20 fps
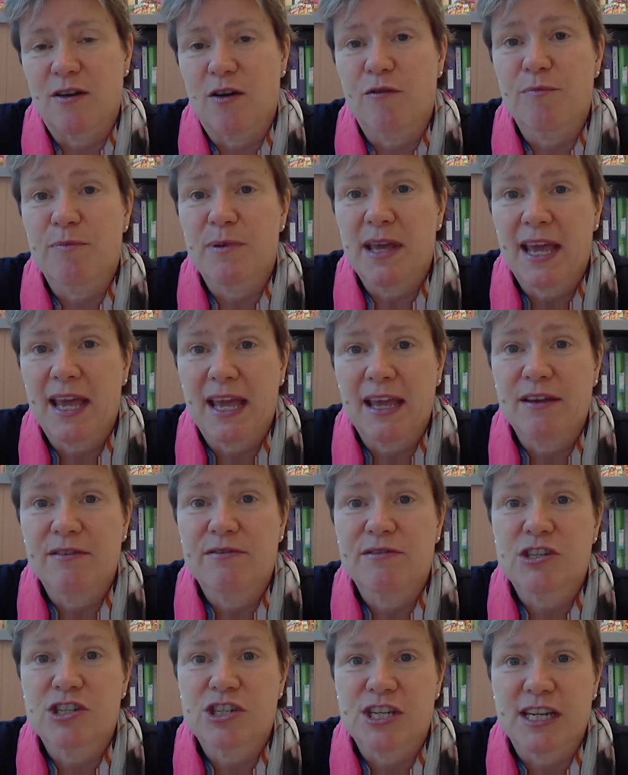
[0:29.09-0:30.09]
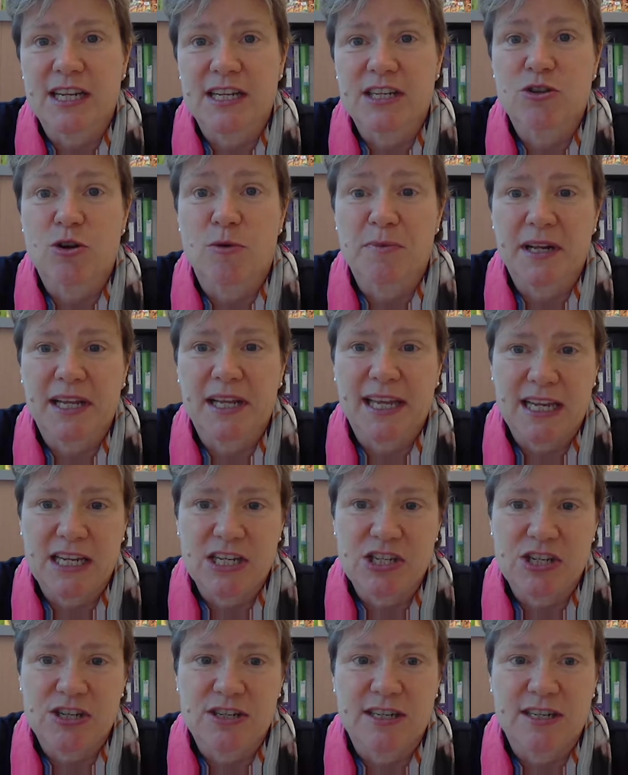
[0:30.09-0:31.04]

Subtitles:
of behavior change communication